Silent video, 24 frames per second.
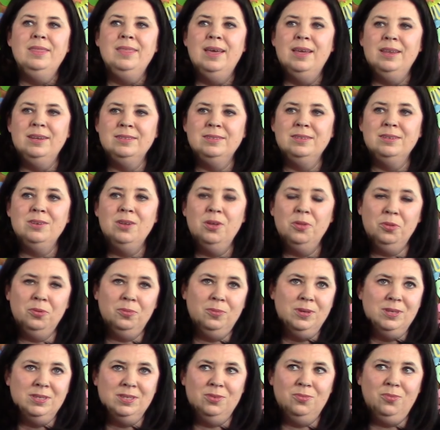That is another
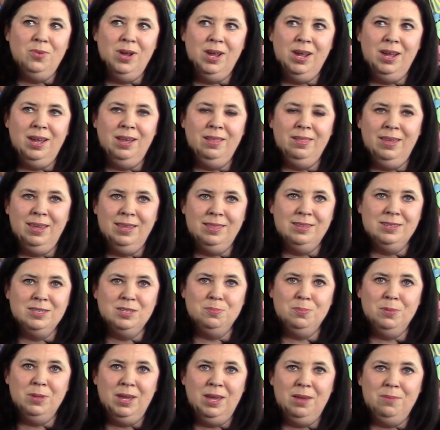reason why I like
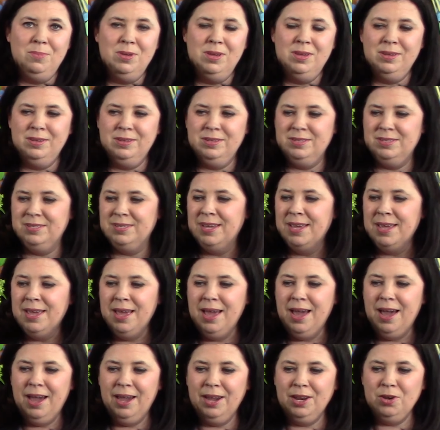this plant, because
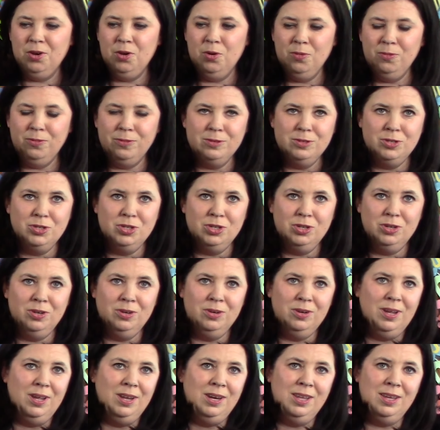I know for
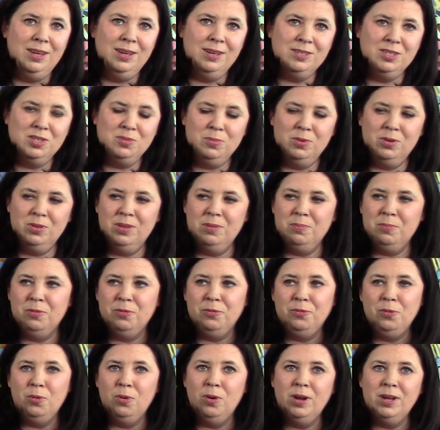sure any customer that
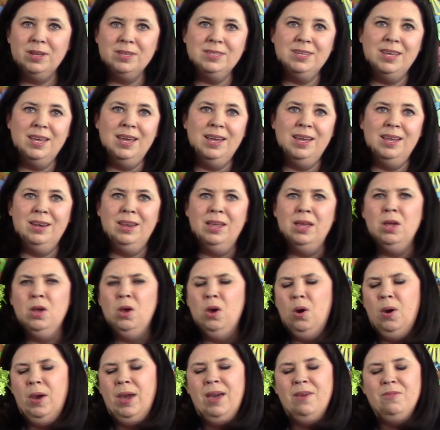before has had,
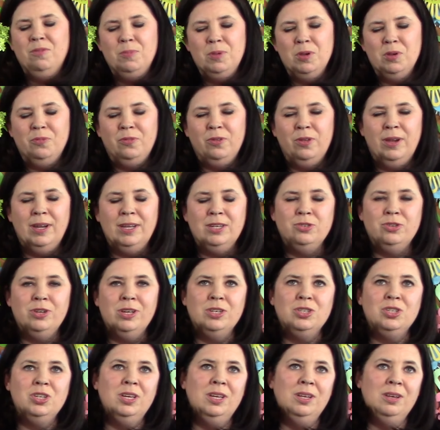I have a beautiful
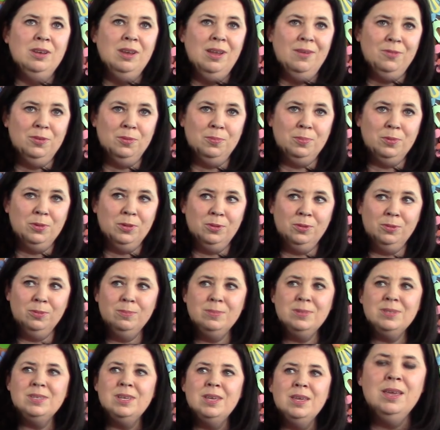hydrangea, it never
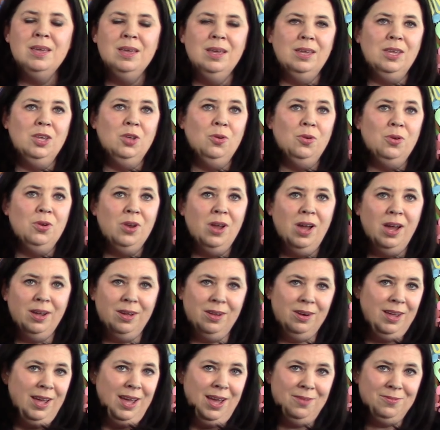blooms. You're not
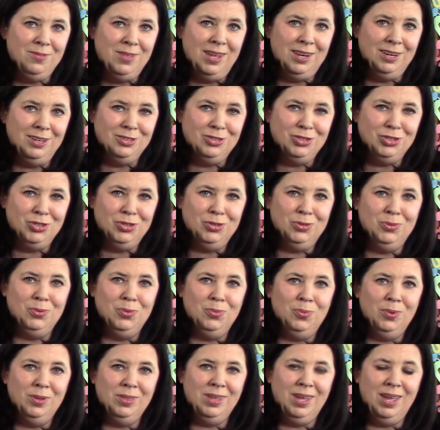going to have that issue
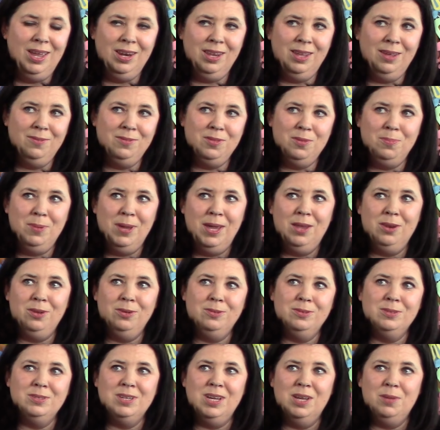with any of the
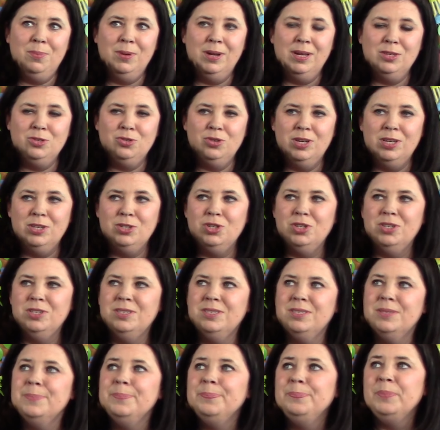panicle type
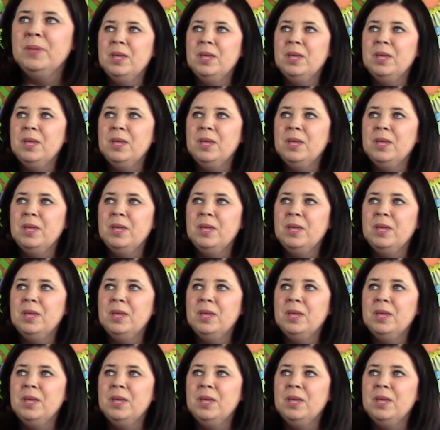hydrangeas.